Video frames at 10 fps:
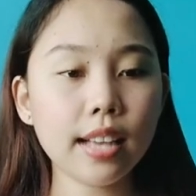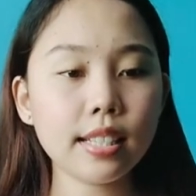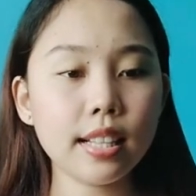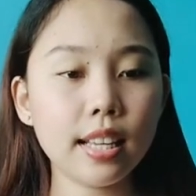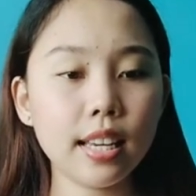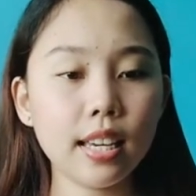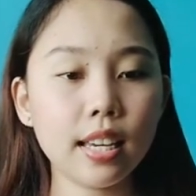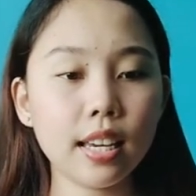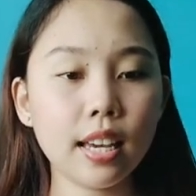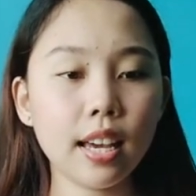Pi
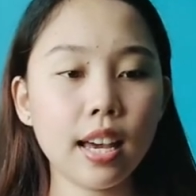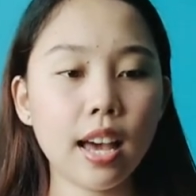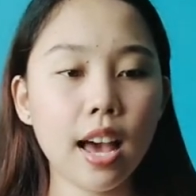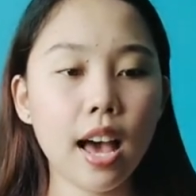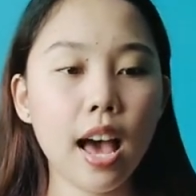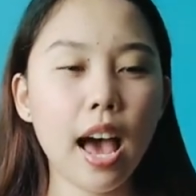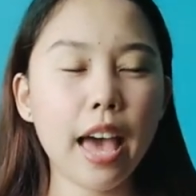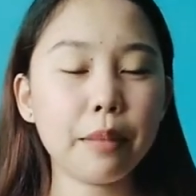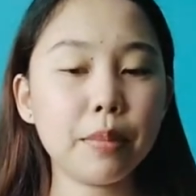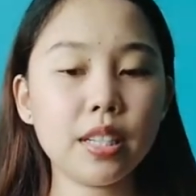4.
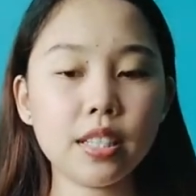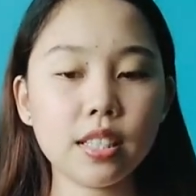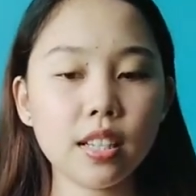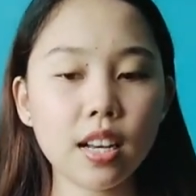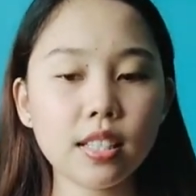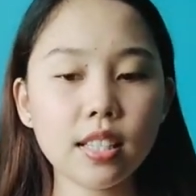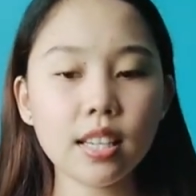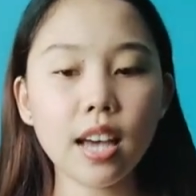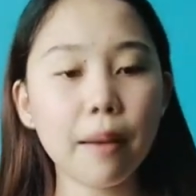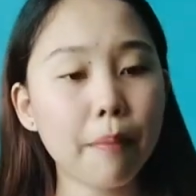Now
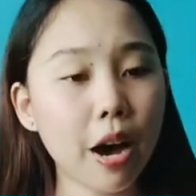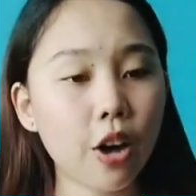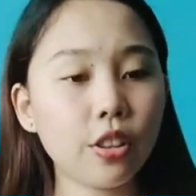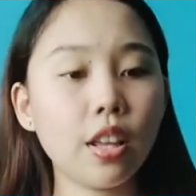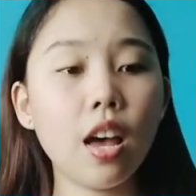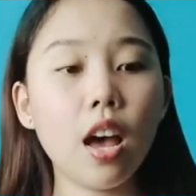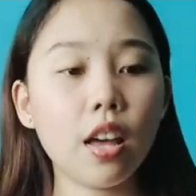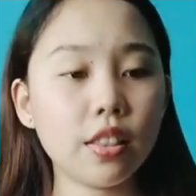I'll be reading some